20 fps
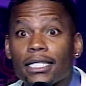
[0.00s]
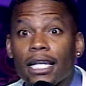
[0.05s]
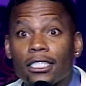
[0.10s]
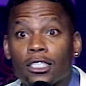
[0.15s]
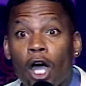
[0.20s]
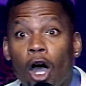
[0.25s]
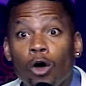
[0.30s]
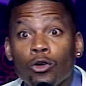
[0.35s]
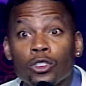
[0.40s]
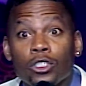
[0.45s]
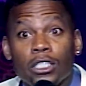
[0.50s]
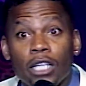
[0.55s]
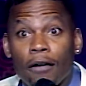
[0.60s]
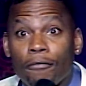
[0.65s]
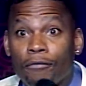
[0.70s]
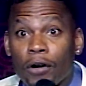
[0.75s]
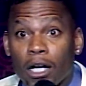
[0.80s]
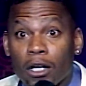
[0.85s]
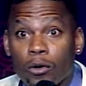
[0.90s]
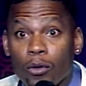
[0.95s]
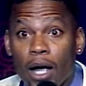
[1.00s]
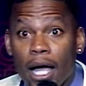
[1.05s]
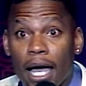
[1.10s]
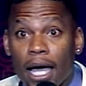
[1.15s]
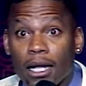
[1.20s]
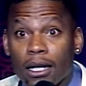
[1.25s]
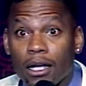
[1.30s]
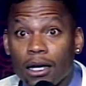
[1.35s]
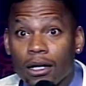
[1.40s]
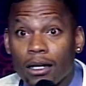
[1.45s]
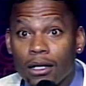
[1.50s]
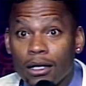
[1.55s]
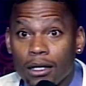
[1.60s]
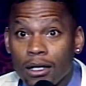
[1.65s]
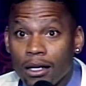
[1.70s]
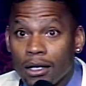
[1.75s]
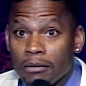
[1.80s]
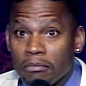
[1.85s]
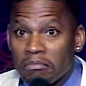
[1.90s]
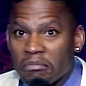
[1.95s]
I told you stop fucking around. Now,
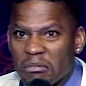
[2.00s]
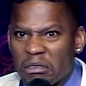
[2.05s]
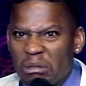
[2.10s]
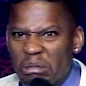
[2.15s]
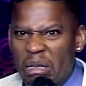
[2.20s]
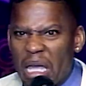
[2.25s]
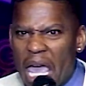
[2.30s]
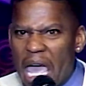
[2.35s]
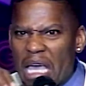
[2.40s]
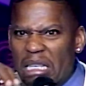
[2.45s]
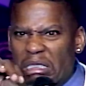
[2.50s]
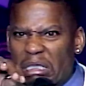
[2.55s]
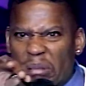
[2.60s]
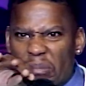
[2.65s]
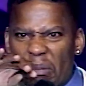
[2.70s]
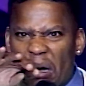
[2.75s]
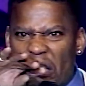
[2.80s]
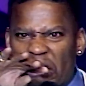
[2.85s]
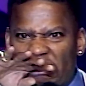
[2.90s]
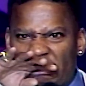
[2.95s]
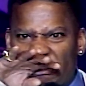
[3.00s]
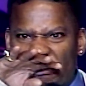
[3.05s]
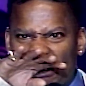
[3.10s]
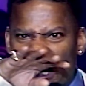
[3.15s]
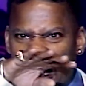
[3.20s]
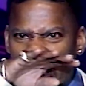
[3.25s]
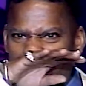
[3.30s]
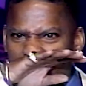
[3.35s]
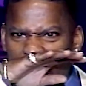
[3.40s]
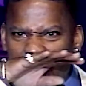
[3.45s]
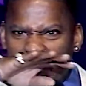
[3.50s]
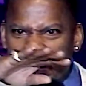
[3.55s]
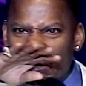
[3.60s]
nasty motherfucker.